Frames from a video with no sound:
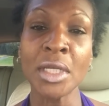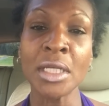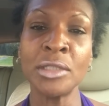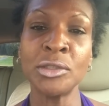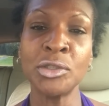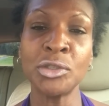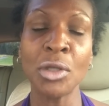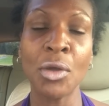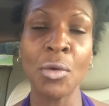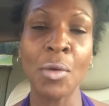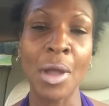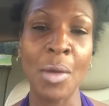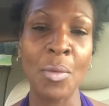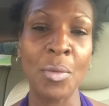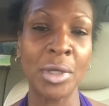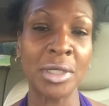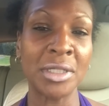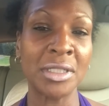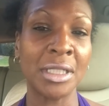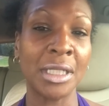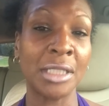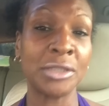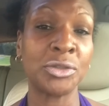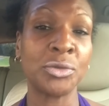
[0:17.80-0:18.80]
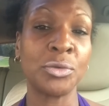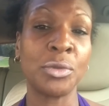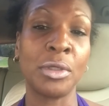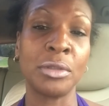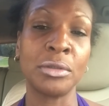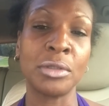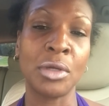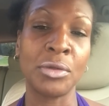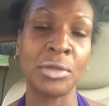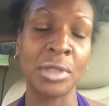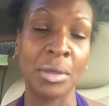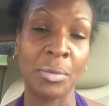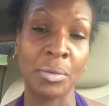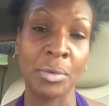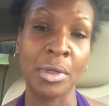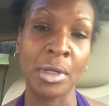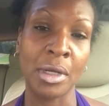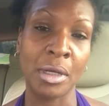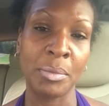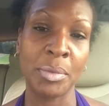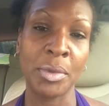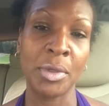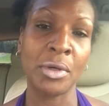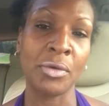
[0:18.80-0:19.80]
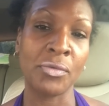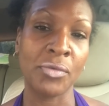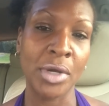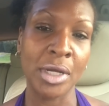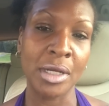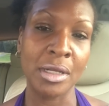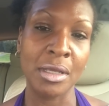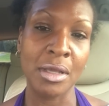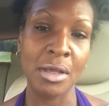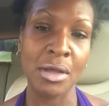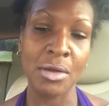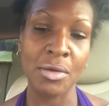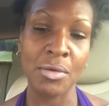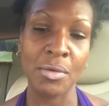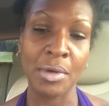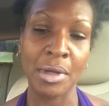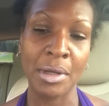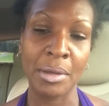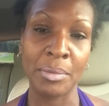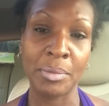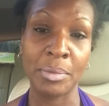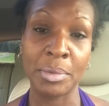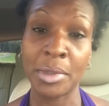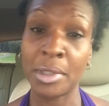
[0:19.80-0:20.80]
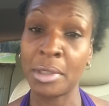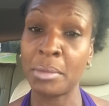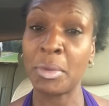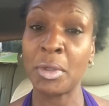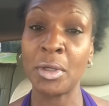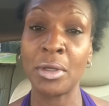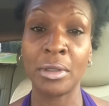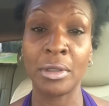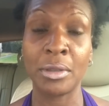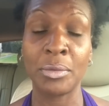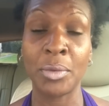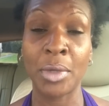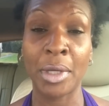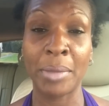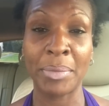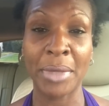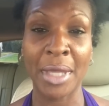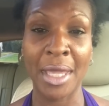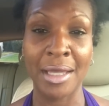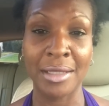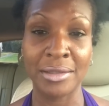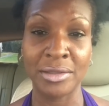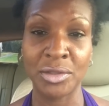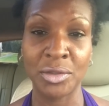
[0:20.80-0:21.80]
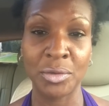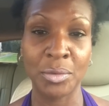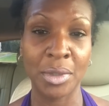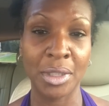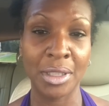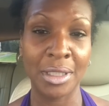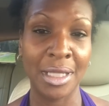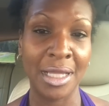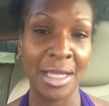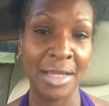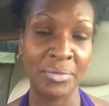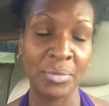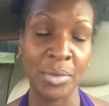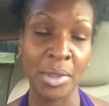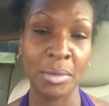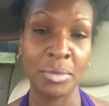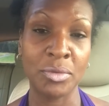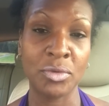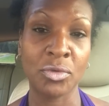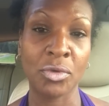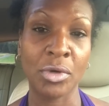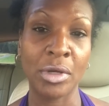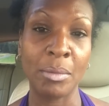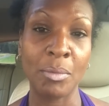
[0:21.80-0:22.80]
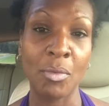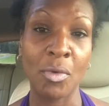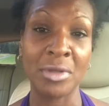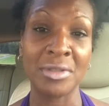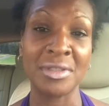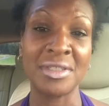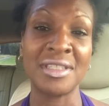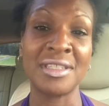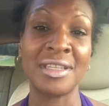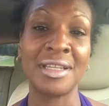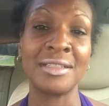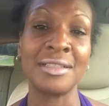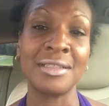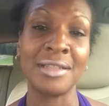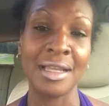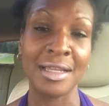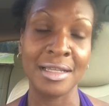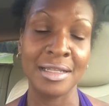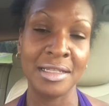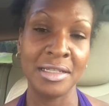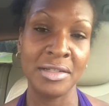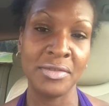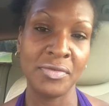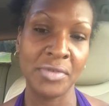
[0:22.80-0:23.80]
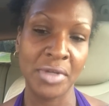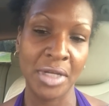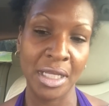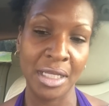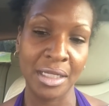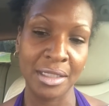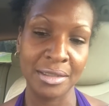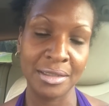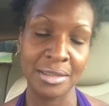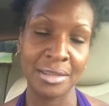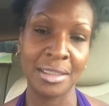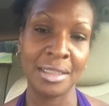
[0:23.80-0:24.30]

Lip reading: So I wanted to let you all know that we're gonna be on the radio. I'm gonna be on the webcast doing a live web stream on Sunday evening.